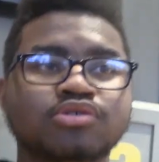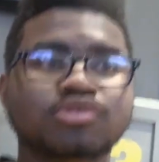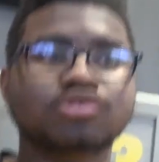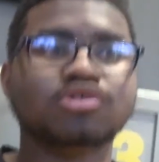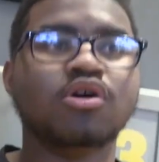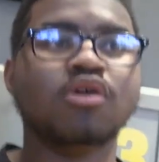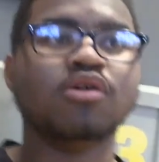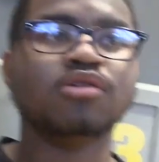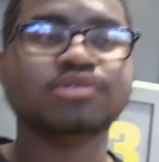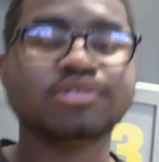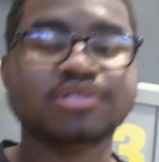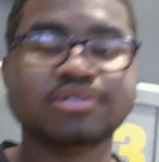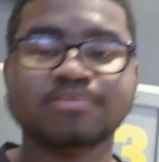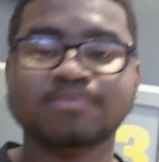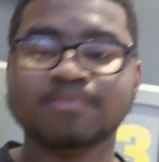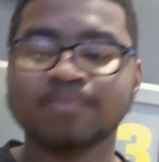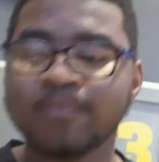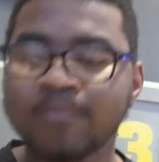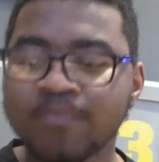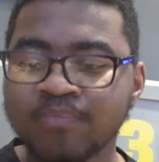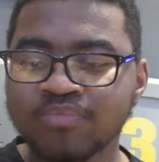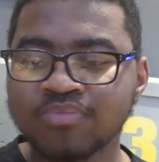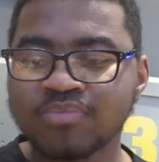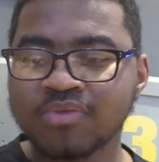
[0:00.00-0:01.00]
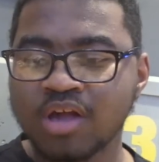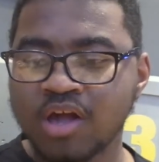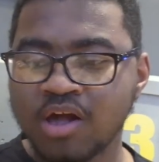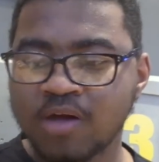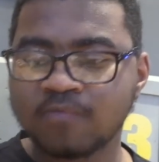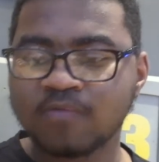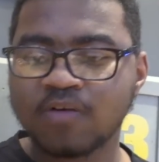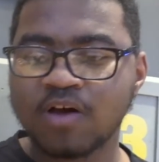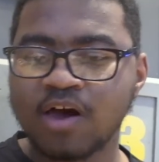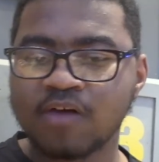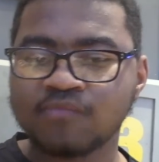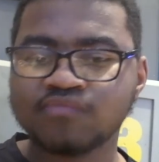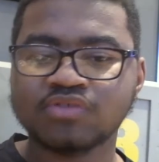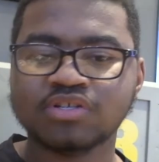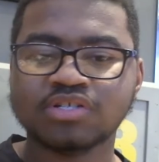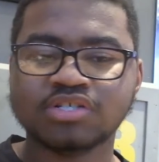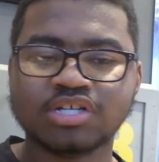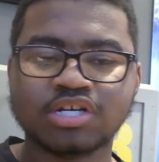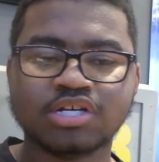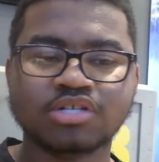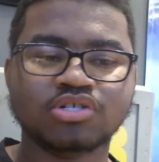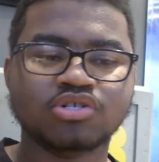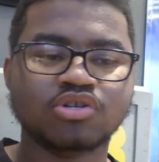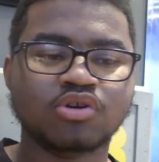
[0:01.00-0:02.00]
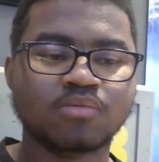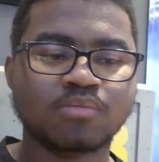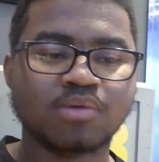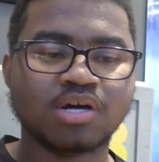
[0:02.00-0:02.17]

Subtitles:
sauce, if I have to say so